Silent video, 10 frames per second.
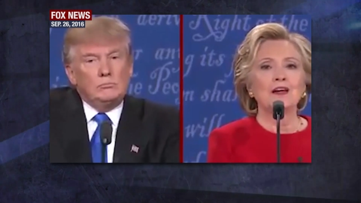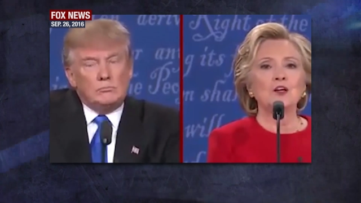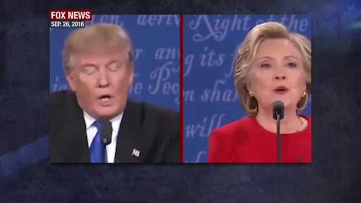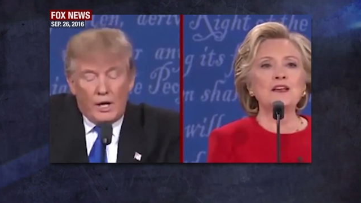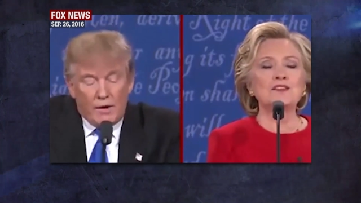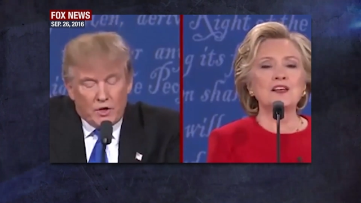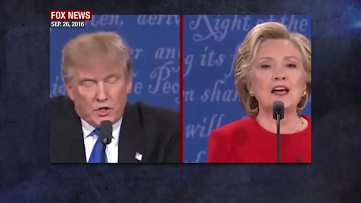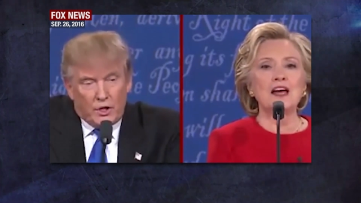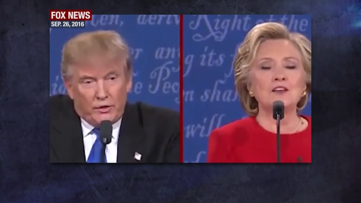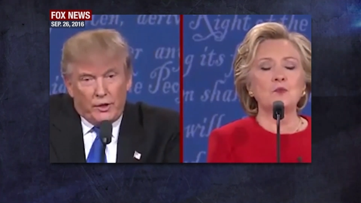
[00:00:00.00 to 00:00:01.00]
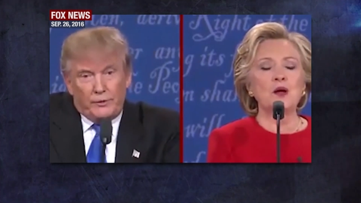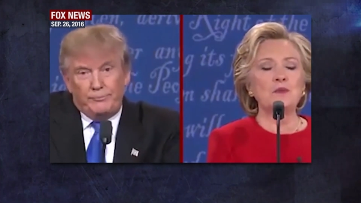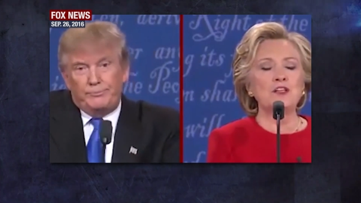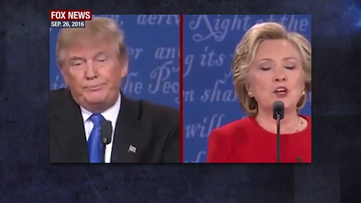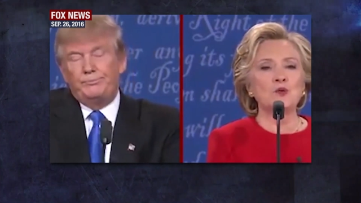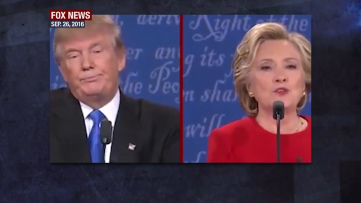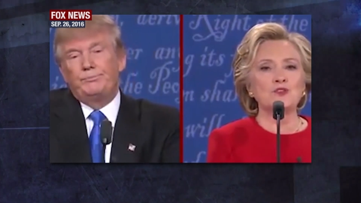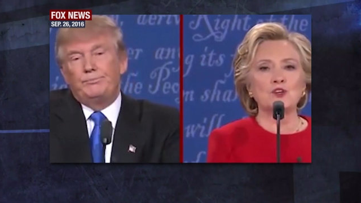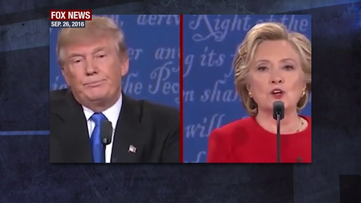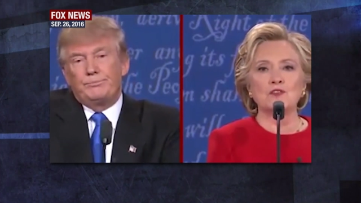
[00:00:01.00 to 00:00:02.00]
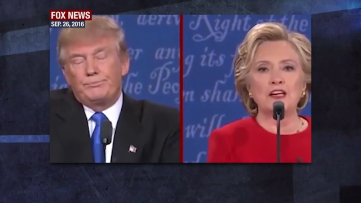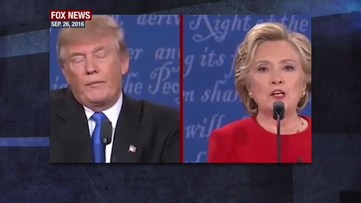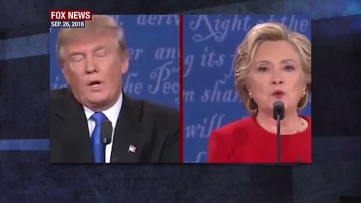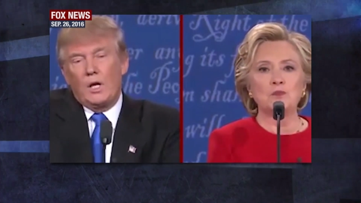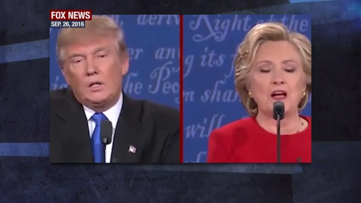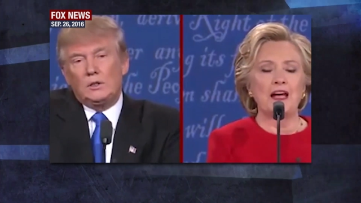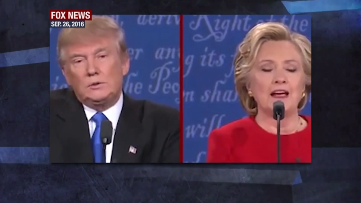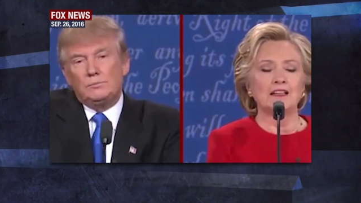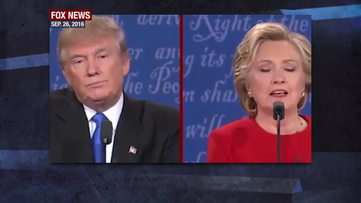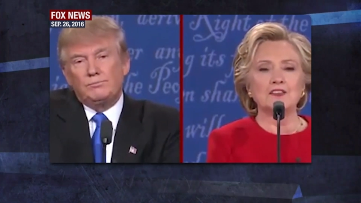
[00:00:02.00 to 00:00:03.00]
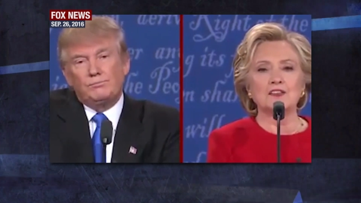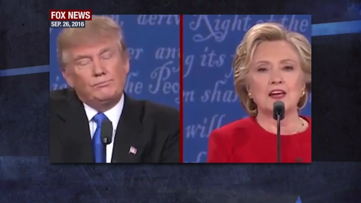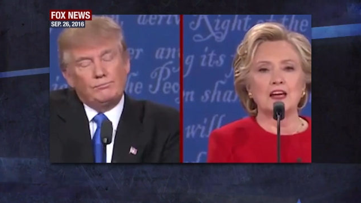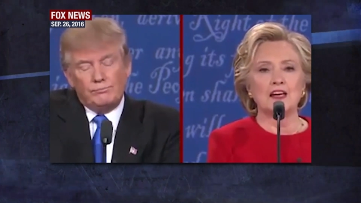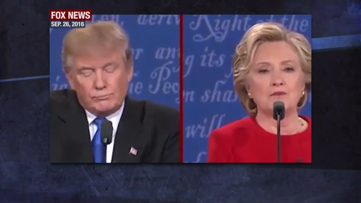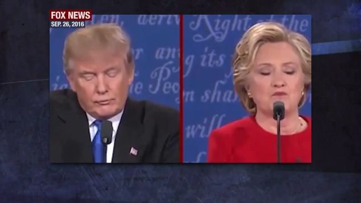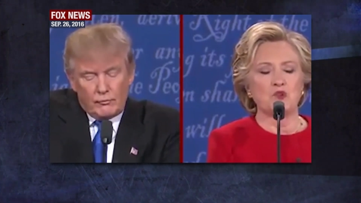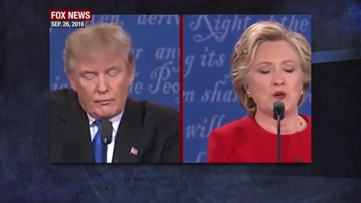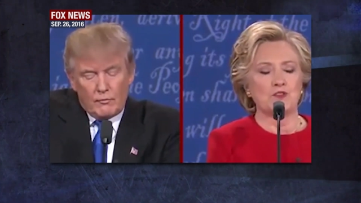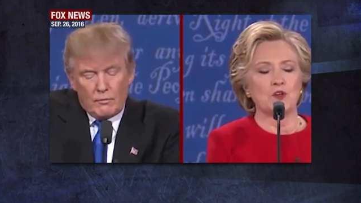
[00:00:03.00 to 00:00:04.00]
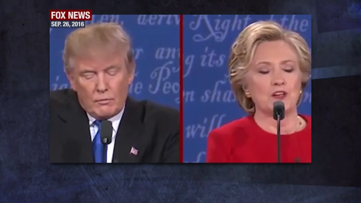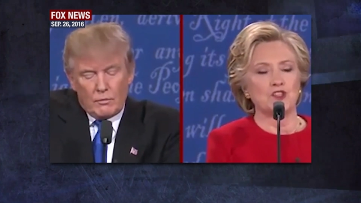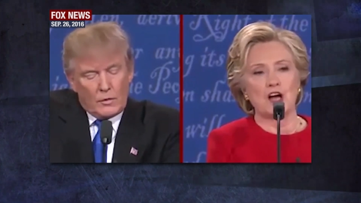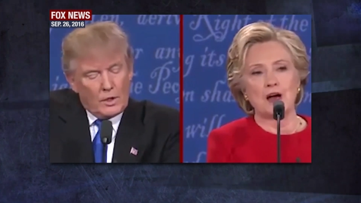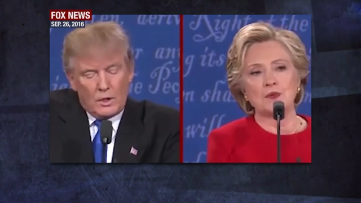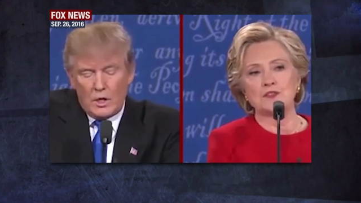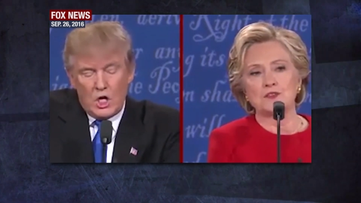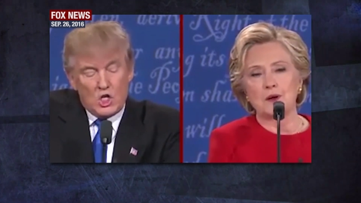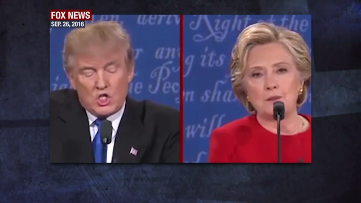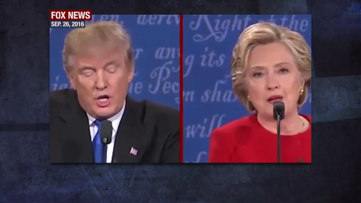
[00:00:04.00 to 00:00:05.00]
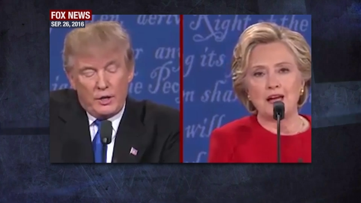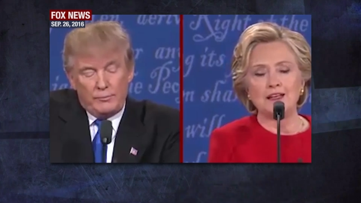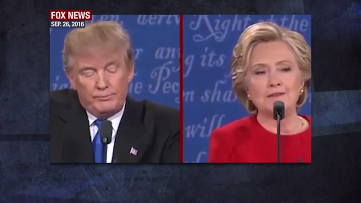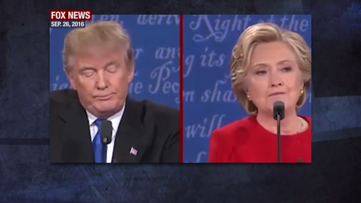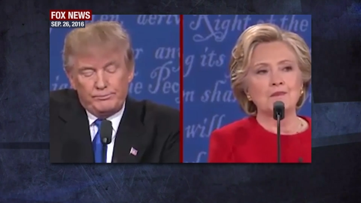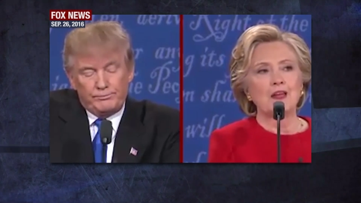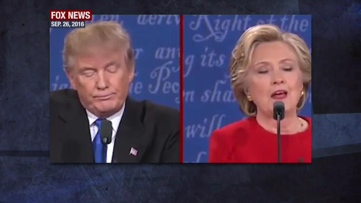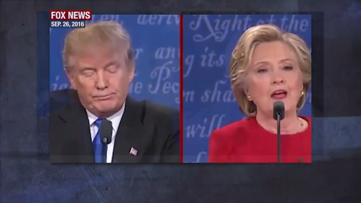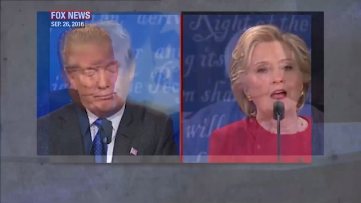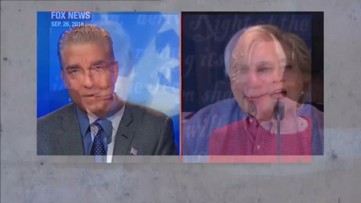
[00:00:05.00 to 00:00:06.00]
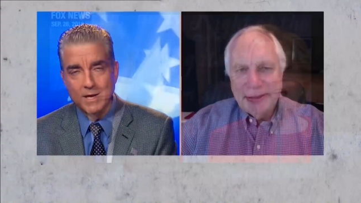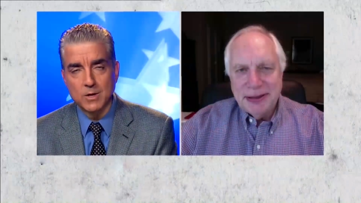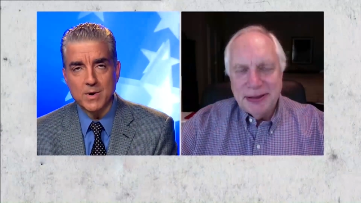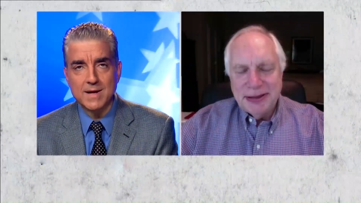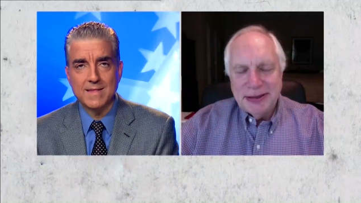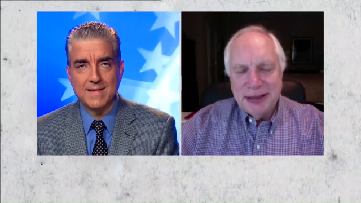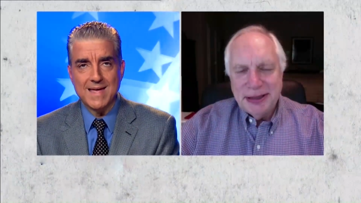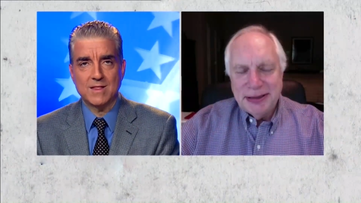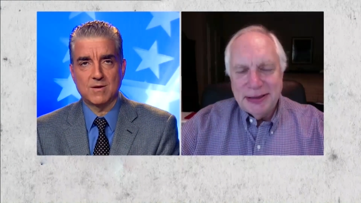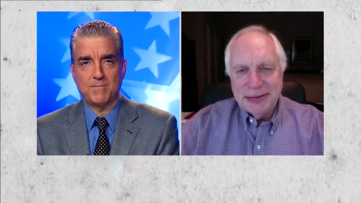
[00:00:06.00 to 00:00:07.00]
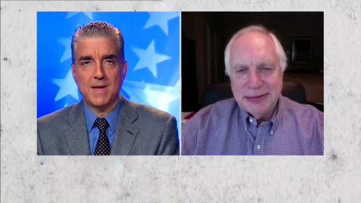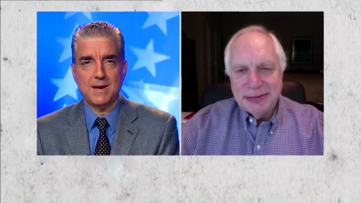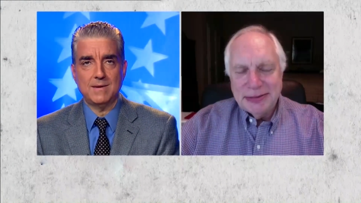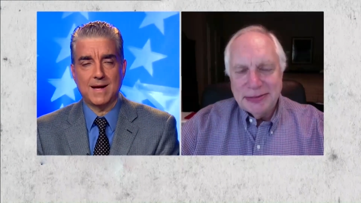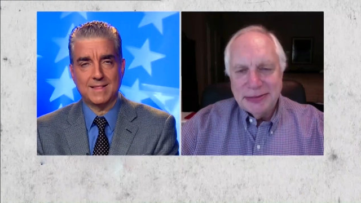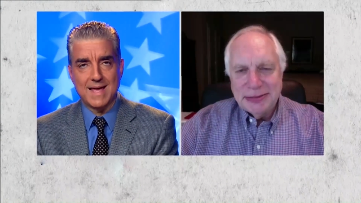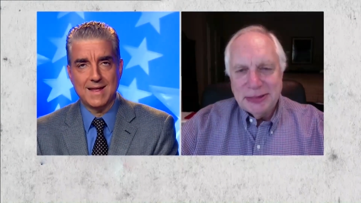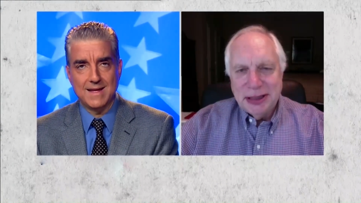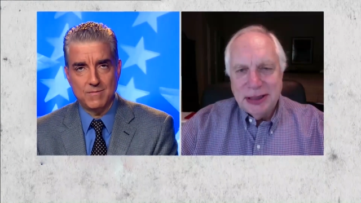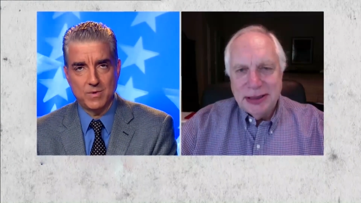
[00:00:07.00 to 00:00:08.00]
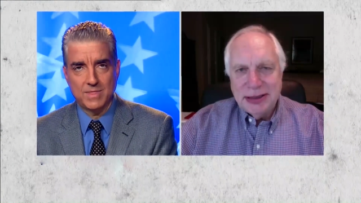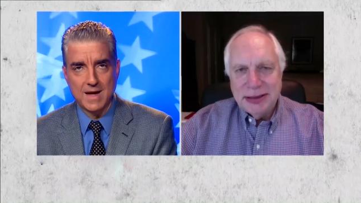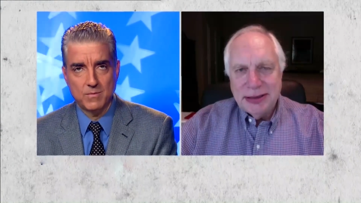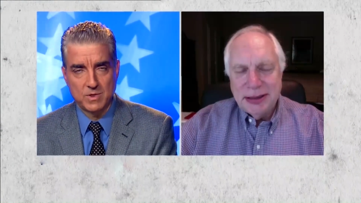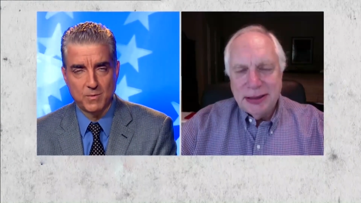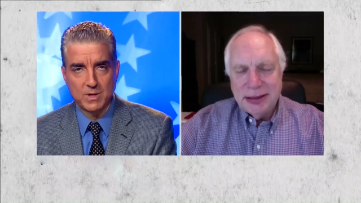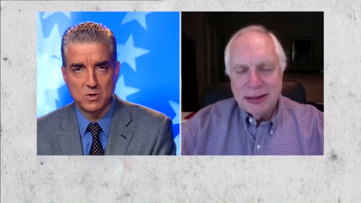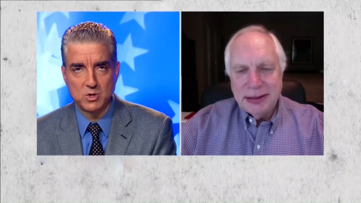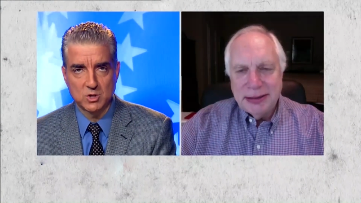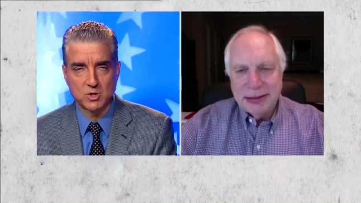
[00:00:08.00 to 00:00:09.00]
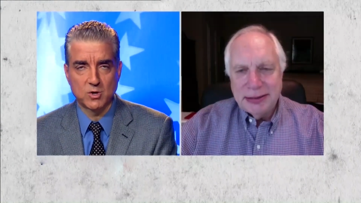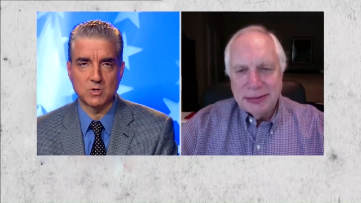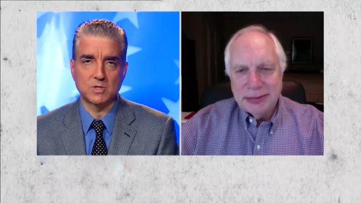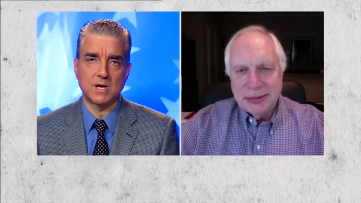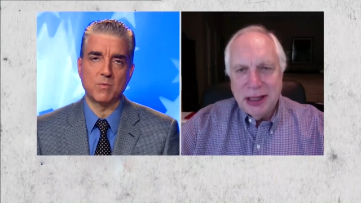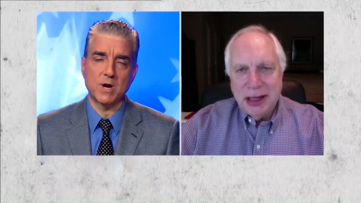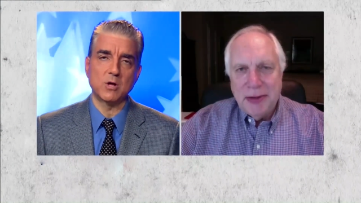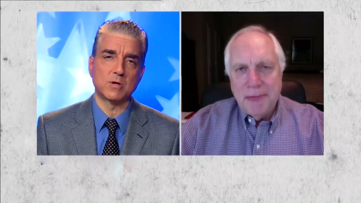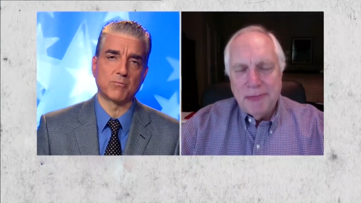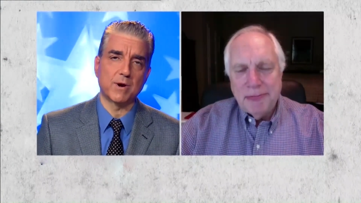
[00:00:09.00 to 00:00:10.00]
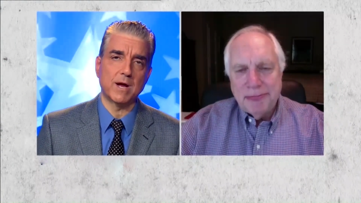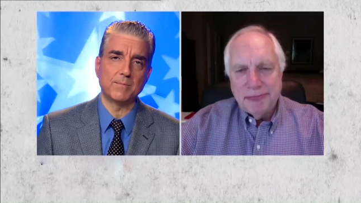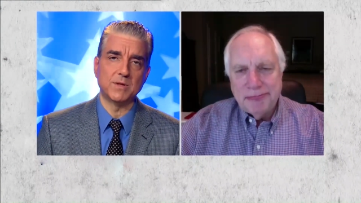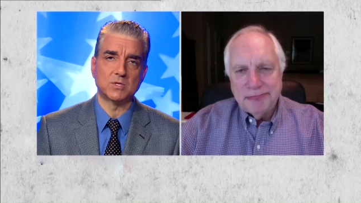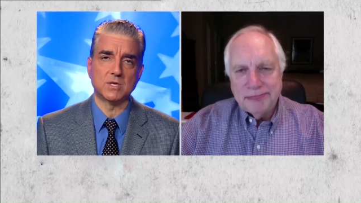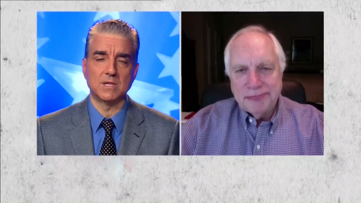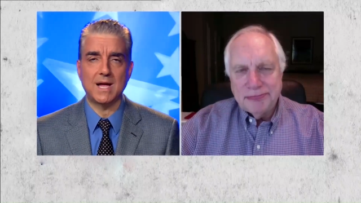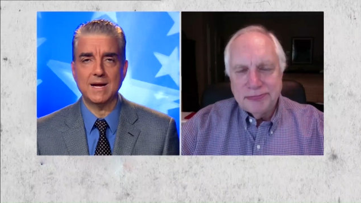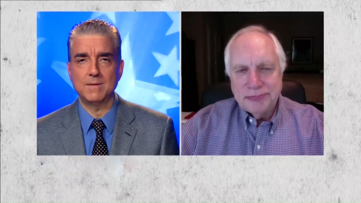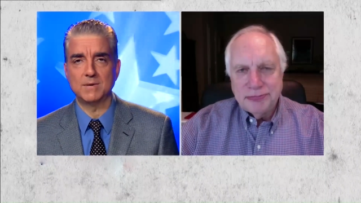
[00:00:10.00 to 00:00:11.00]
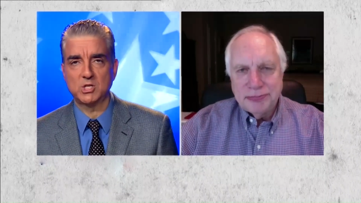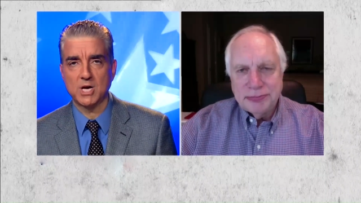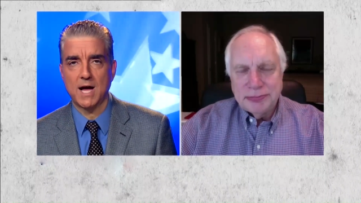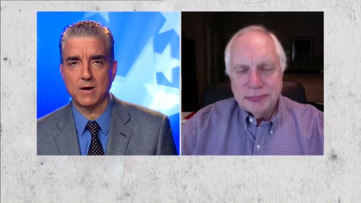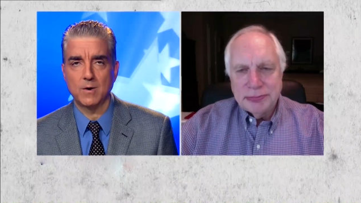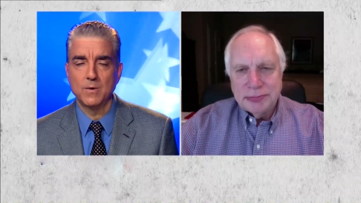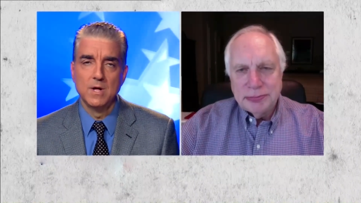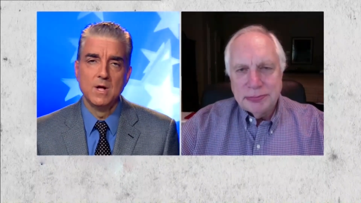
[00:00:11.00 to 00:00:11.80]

Speaker 1: who has said, said women don't deserve equal pay unless they do as good a job as men.
Speaker 2: Hillary, in that debate, at that with that with what you just heard her said, went on to bring up this Elena uh, Machado,